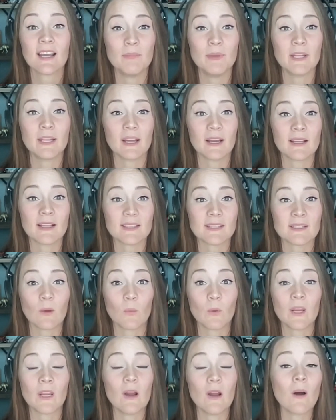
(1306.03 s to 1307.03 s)
because
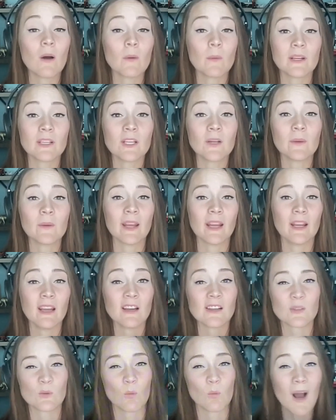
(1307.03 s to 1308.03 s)
we know what we're doing, and
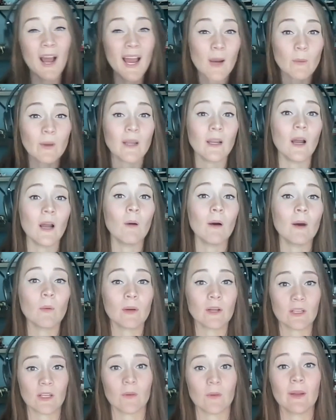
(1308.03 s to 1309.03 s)
here's why we know what
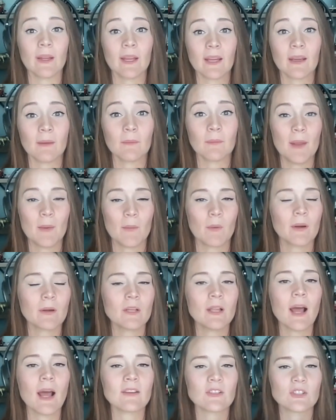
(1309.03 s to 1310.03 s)
we're doing. And we're
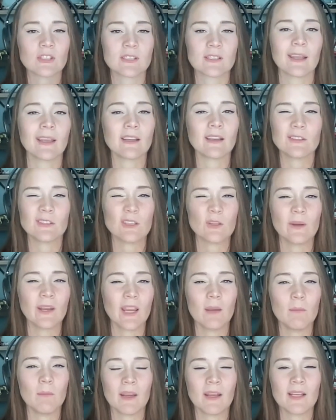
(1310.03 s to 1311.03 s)
not just like doing
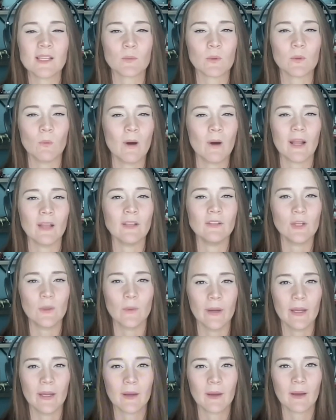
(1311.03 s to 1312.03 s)
it because we want to do
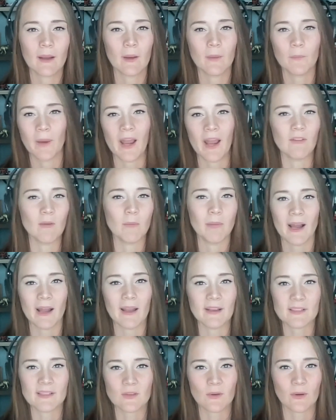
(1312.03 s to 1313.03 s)
it and we have a
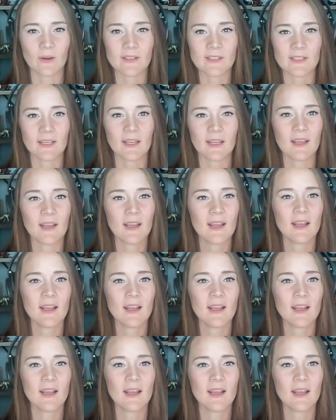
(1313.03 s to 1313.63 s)
bias towards it.